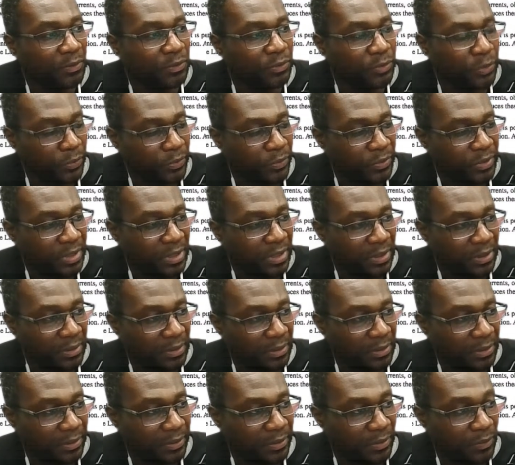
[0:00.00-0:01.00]

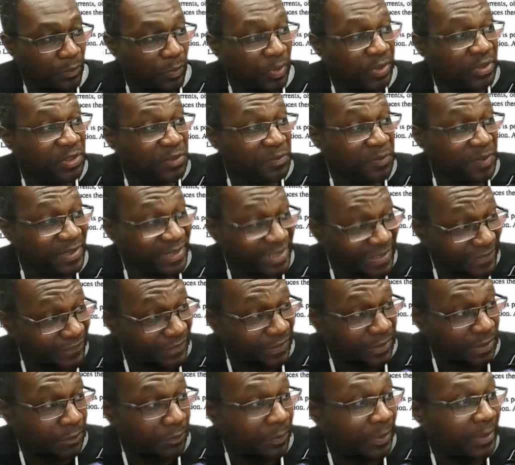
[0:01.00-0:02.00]
What
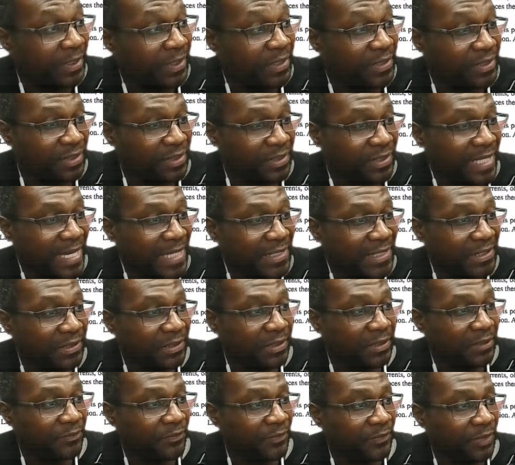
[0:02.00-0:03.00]
specifically what this is
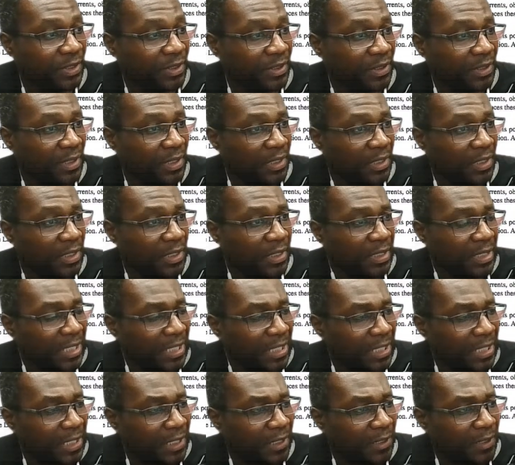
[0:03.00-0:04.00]
asking,
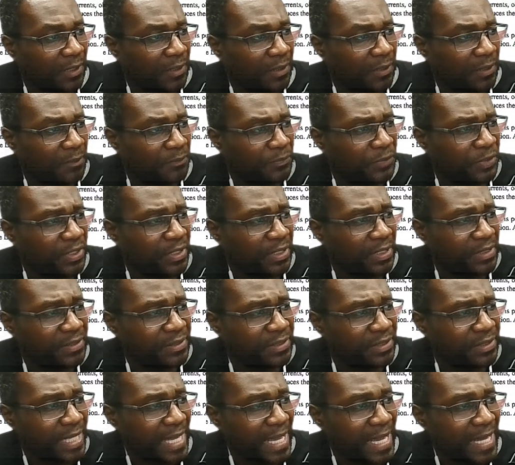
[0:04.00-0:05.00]

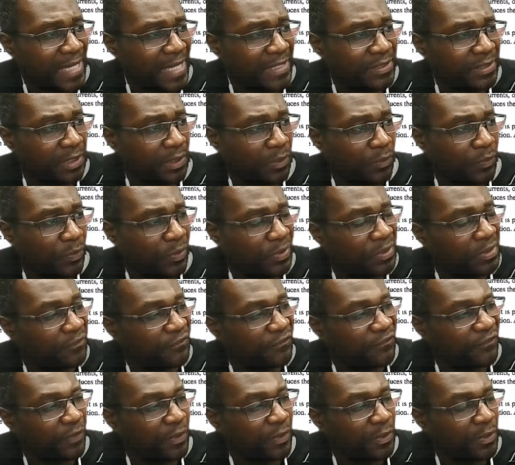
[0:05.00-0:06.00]
because it's asking when
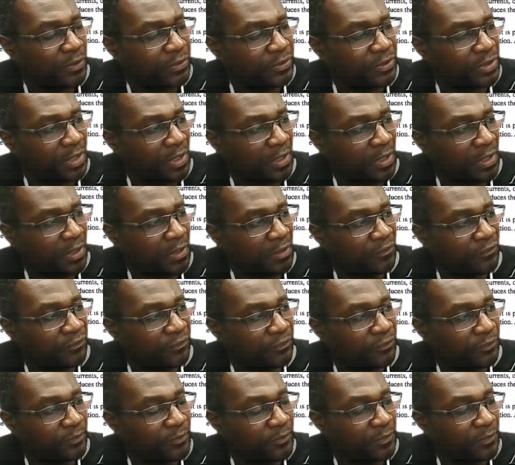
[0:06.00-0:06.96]
it falls off.